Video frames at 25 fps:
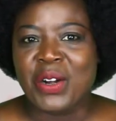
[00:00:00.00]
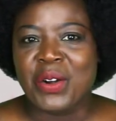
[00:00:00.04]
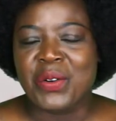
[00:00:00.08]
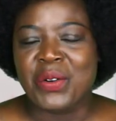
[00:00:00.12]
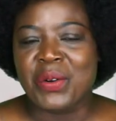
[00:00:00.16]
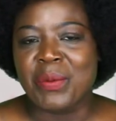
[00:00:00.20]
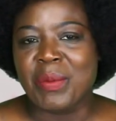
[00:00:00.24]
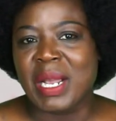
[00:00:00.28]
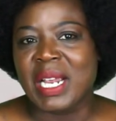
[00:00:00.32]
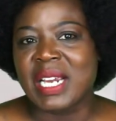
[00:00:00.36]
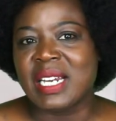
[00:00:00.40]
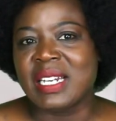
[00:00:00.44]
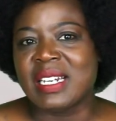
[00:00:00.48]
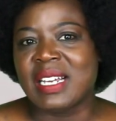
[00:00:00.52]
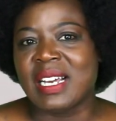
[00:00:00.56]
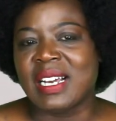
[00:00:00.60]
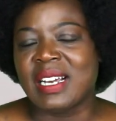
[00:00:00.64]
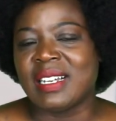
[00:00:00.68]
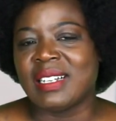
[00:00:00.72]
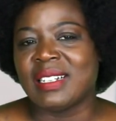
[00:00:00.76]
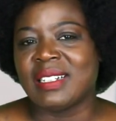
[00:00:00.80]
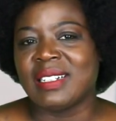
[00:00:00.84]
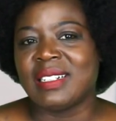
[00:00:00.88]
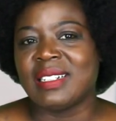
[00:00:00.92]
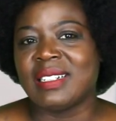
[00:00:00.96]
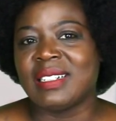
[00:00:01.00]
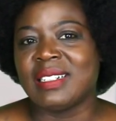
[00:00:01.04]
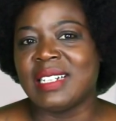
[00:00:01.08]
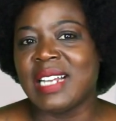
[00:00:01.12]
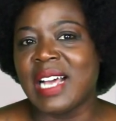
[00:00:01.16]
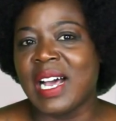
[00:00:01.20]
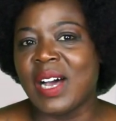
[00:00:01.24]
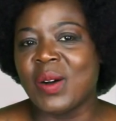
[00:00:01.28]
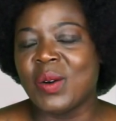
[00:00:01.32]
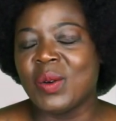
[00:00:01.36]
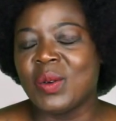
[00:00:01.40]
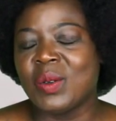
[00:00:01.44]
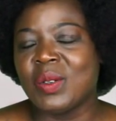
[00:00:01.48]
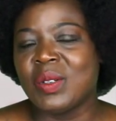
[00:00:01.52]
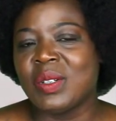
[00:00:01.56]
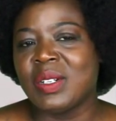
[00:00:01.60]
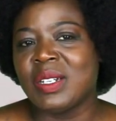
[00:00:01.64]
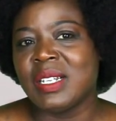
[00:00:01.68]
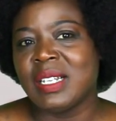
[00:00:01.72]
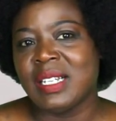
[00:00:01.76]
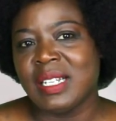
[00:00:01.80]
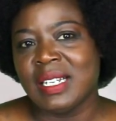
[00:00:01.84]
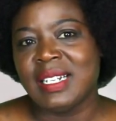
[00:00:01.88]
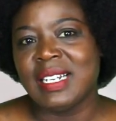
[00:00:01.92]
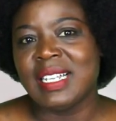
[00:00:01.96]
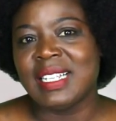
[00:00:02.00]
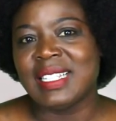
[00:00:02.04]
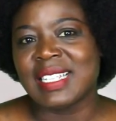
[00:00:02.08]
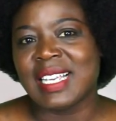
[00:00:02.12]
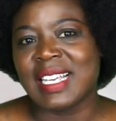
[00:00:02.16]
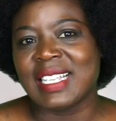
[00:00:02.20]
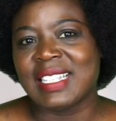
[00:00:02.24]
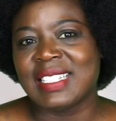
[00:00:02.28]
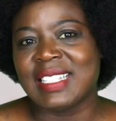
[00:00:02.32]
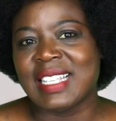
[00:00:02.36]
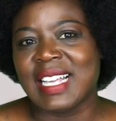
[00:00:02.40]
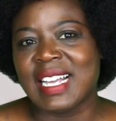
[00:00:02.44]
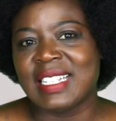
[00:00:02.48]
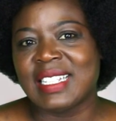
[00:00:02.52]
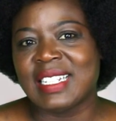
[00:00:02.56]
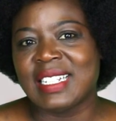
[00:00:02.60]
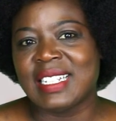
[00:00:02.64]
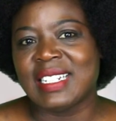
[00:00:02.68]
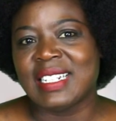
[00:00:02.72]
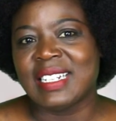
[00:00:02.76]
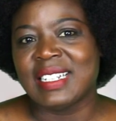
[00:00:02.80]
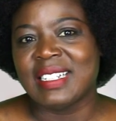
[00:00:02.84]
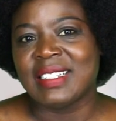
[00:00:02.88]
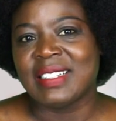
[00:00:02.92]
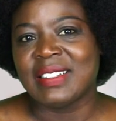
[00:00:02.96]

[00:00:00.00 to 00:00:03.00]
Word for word: reminder. Now, let's get started.